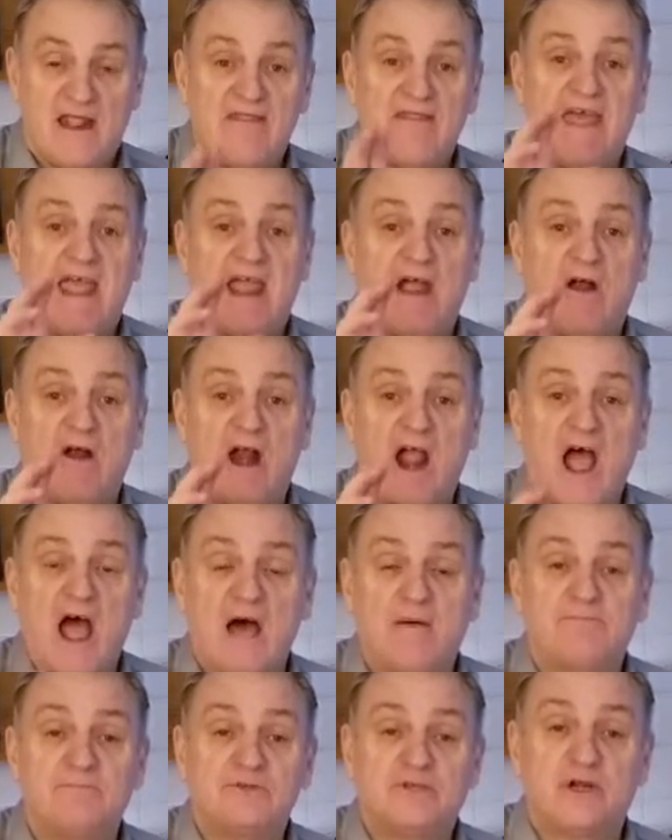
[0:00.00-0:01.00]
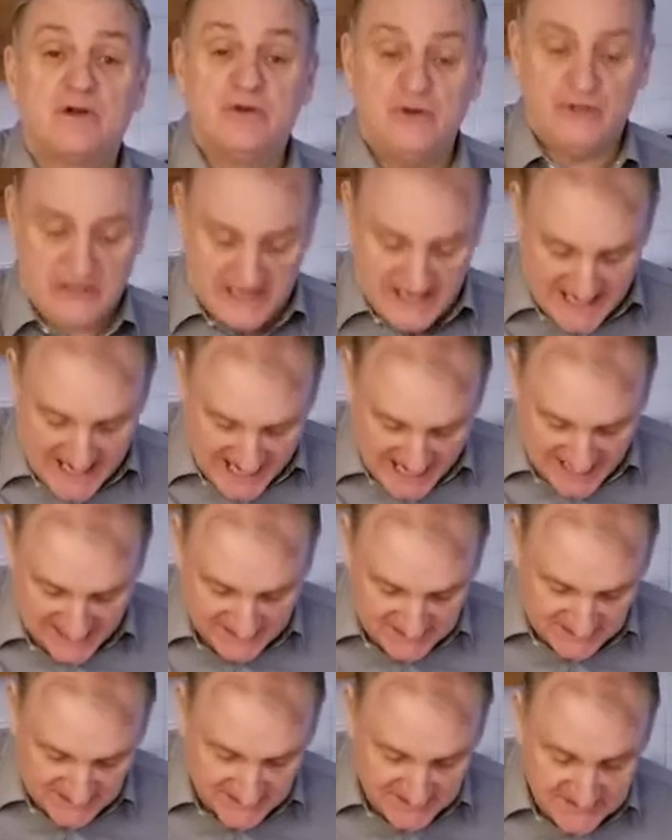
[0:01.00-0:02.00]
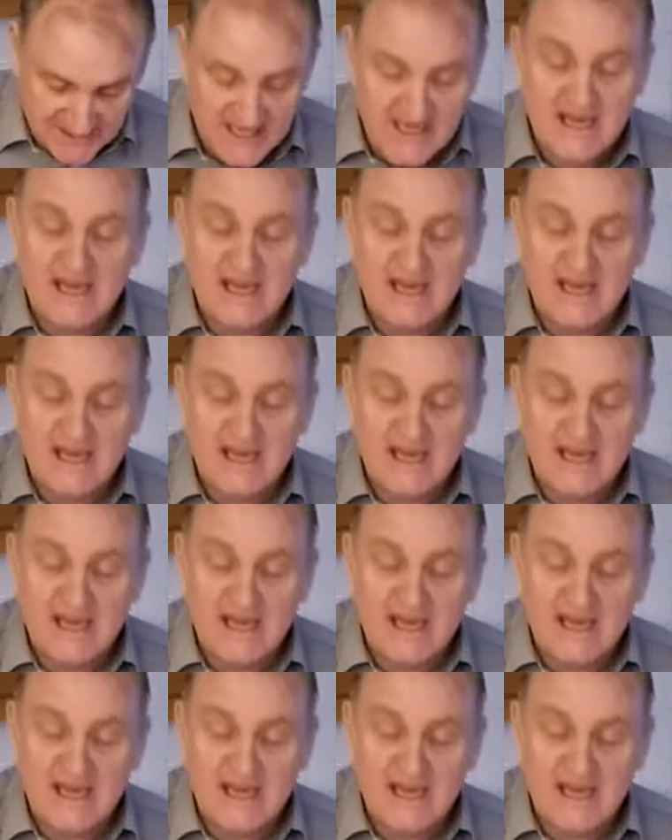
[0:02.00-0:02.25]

They are absolutely excellent.